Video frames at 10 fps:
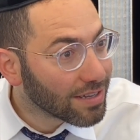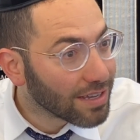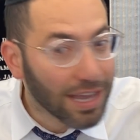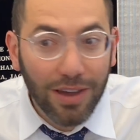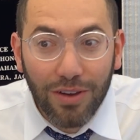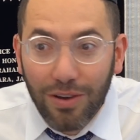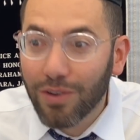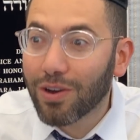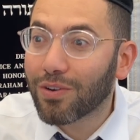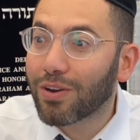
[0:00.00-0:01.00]

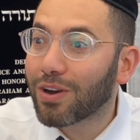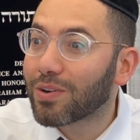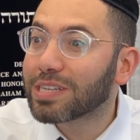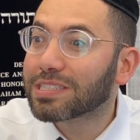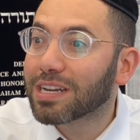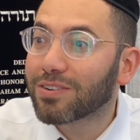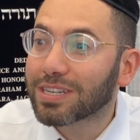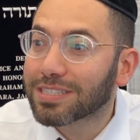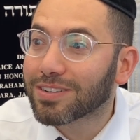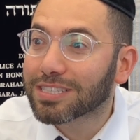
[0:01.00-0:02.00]
Where's
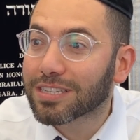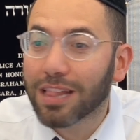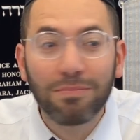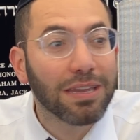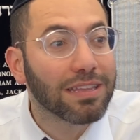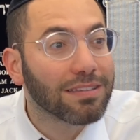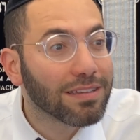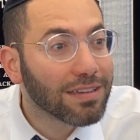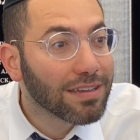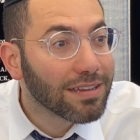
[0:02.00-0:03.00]
the Talmid?
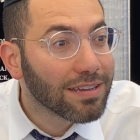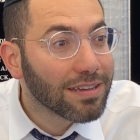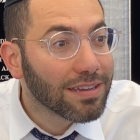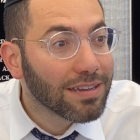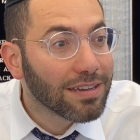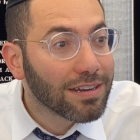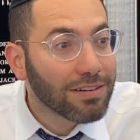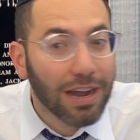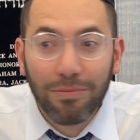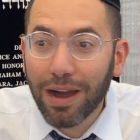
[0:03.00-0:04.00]

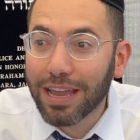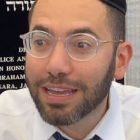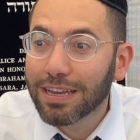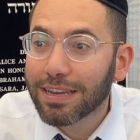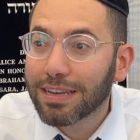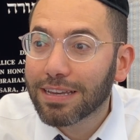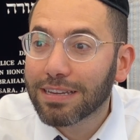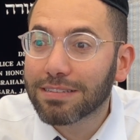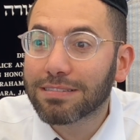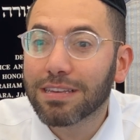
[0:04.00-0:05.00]
Rabbi,
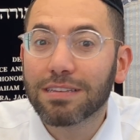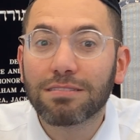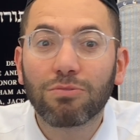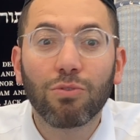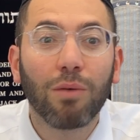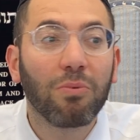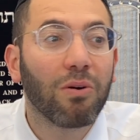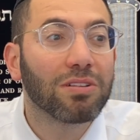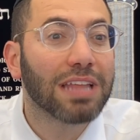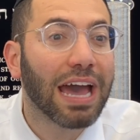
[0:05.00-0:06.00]
he threw up
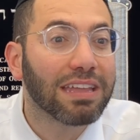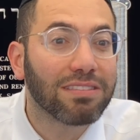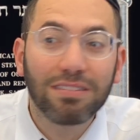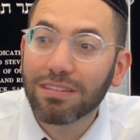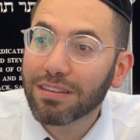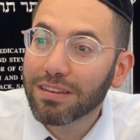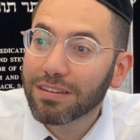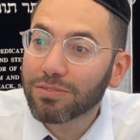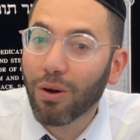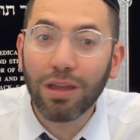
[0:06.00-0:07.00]
all night.
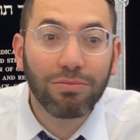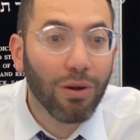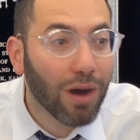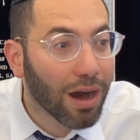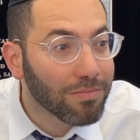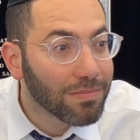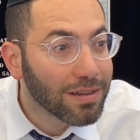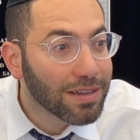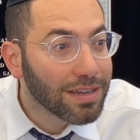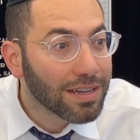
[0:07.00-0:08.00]
Why he threw
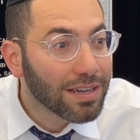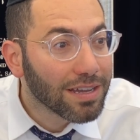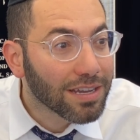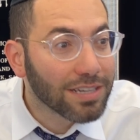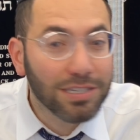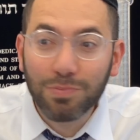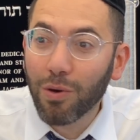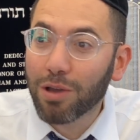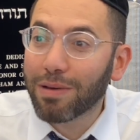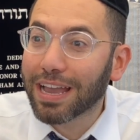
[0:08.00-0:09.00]
up? Because he
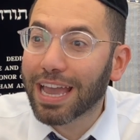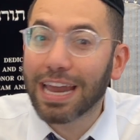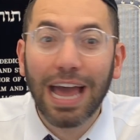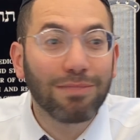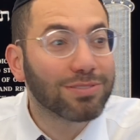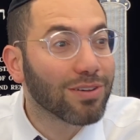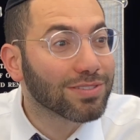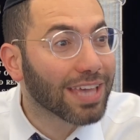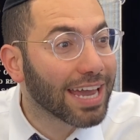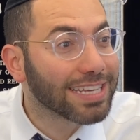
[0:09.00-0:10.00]
spoke about Gehenna. I'm so
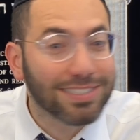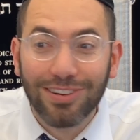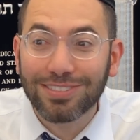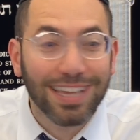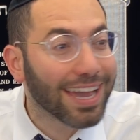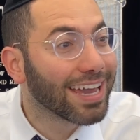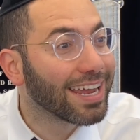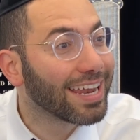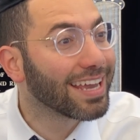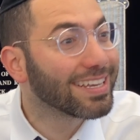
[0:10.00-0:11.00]
scared. He's so scared.
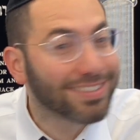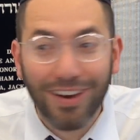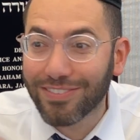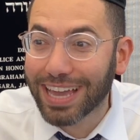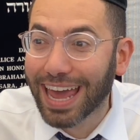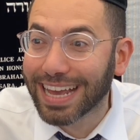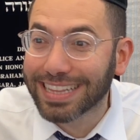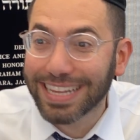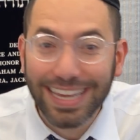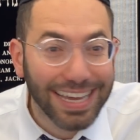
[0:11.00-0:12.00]
He's overgetting
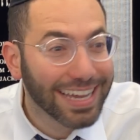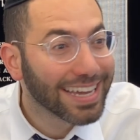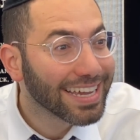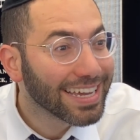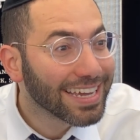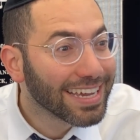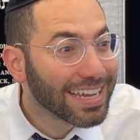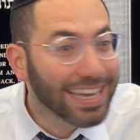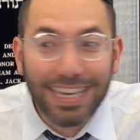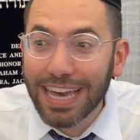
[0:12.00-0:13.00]

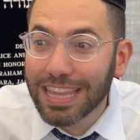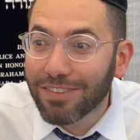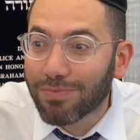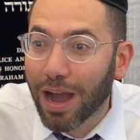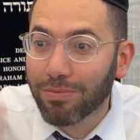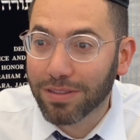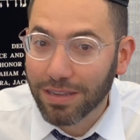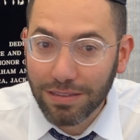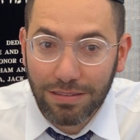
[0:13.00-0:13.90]
it. He can't live properly.